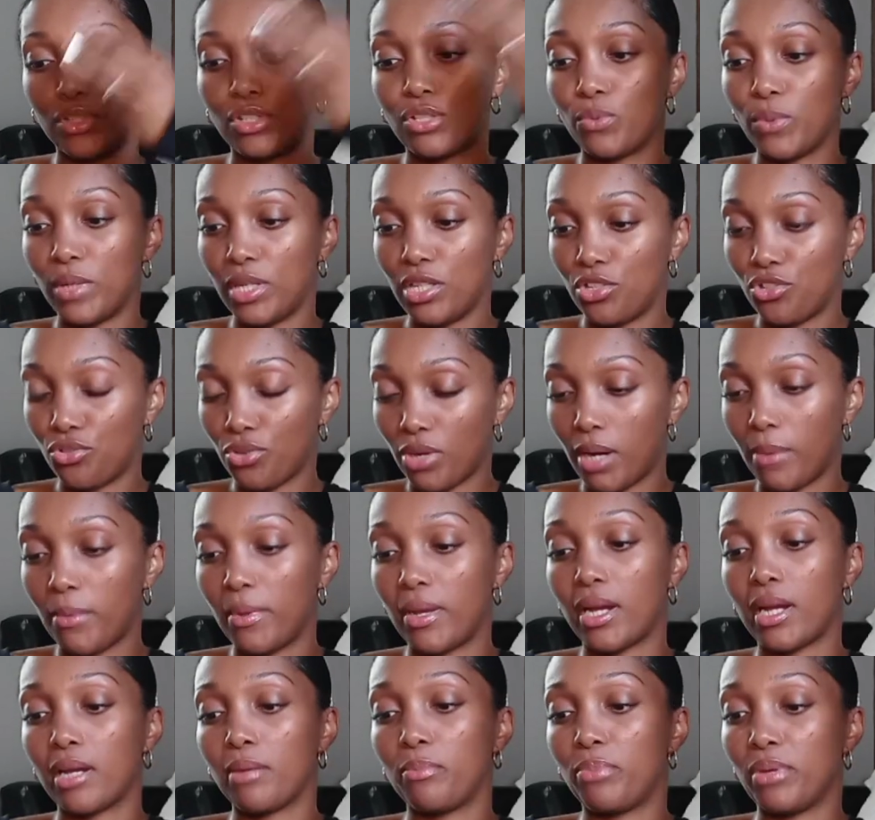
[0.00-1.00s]
sweet
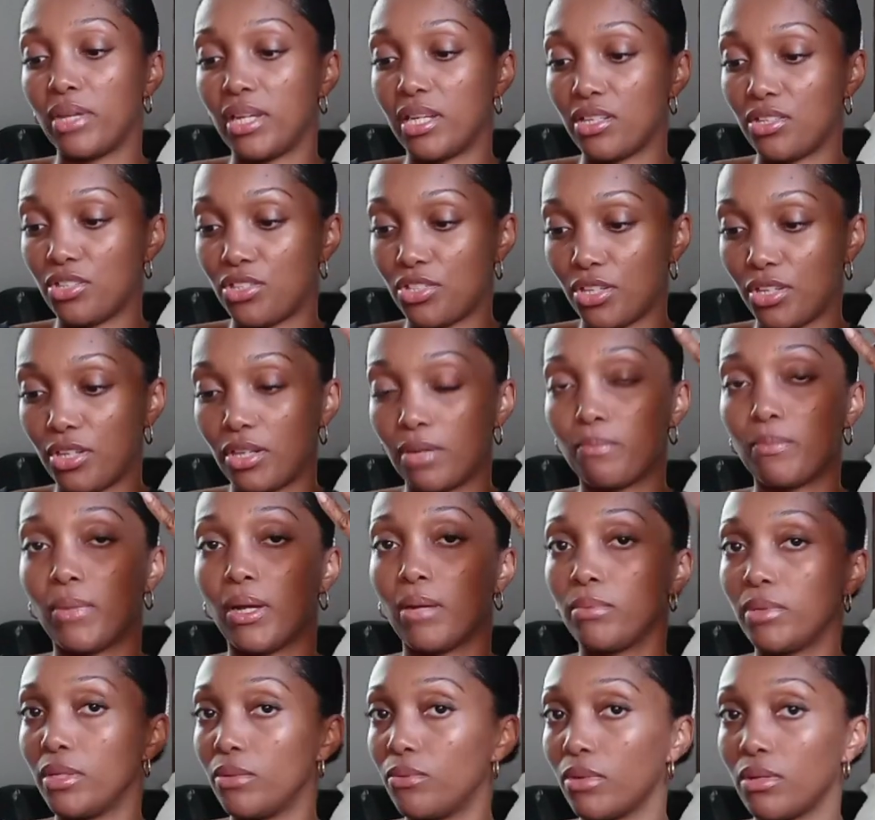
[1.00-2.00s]
strawberry, pink sugar,
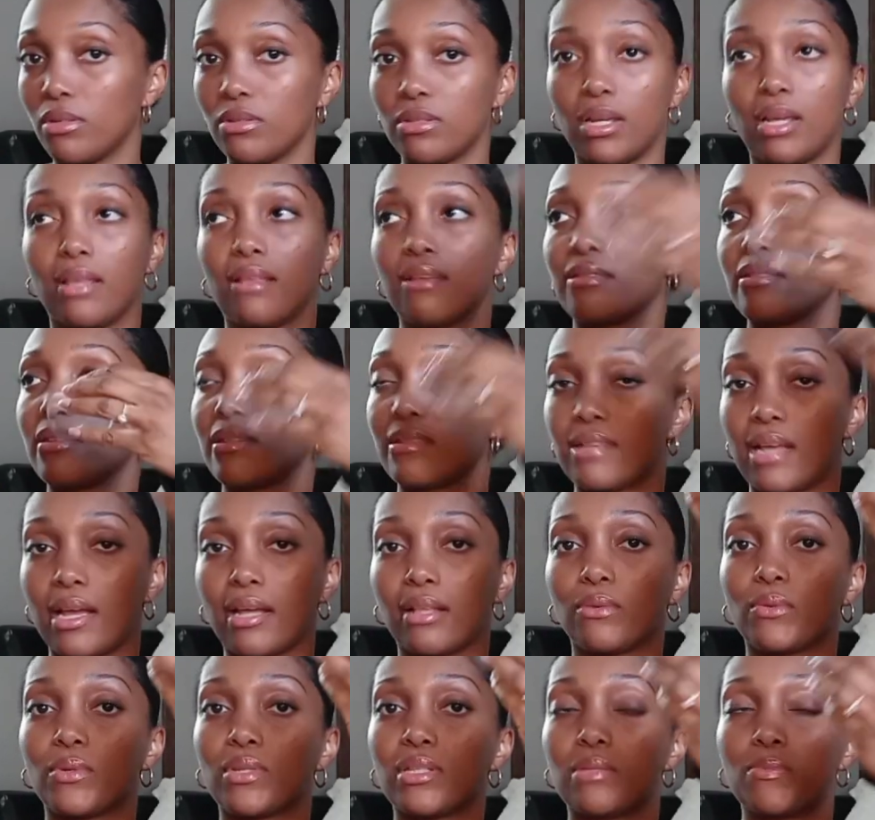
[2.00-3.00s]
bubbly rose is
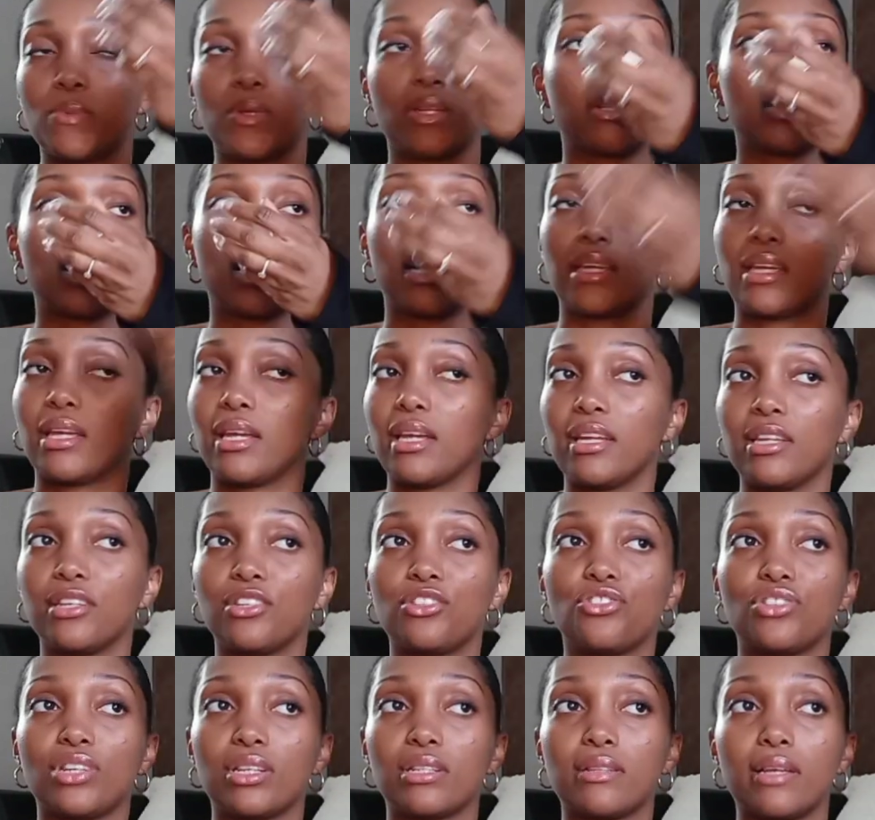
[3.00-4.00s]
exactly what it smells like.
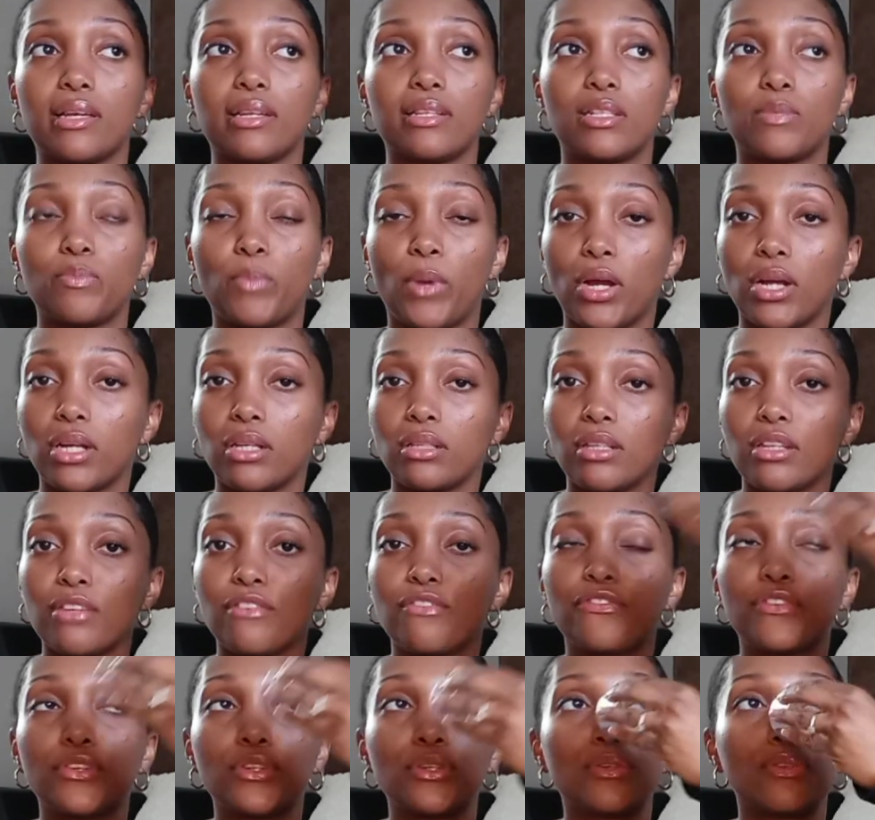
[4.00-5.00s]
It's just a
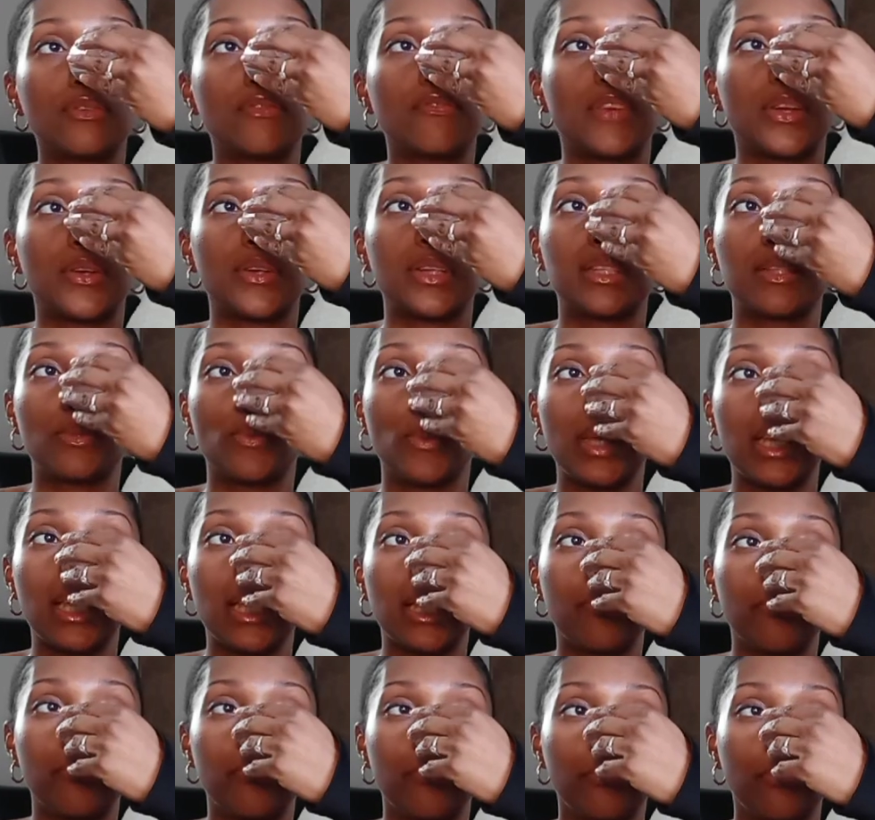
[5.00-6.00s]
sparkling fruit, very
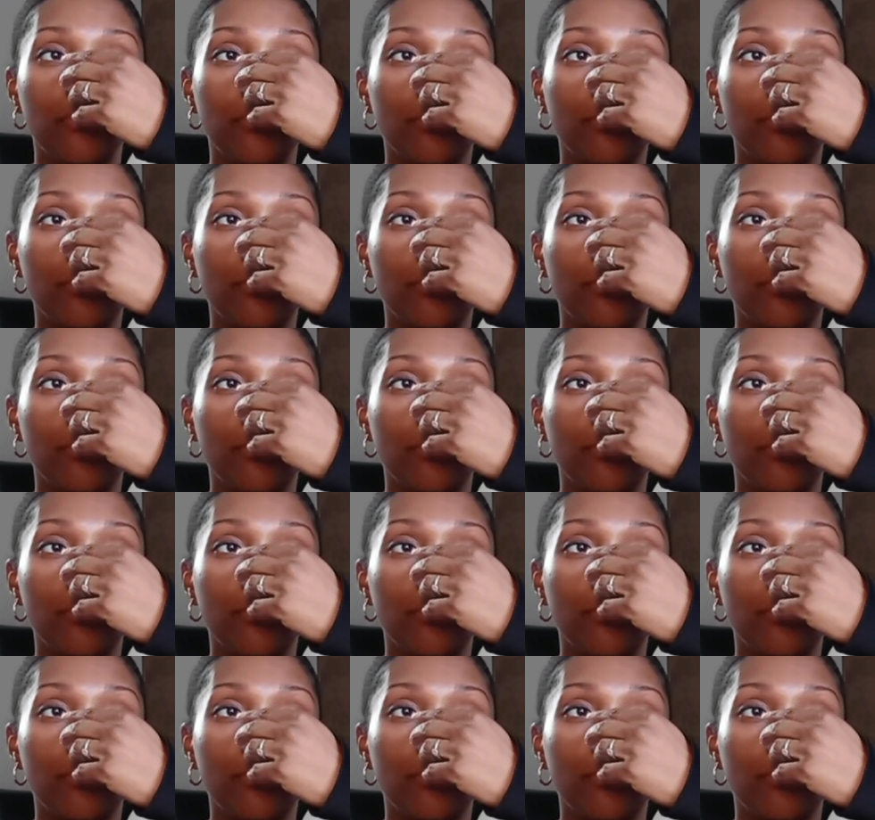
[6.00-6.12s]
sweet.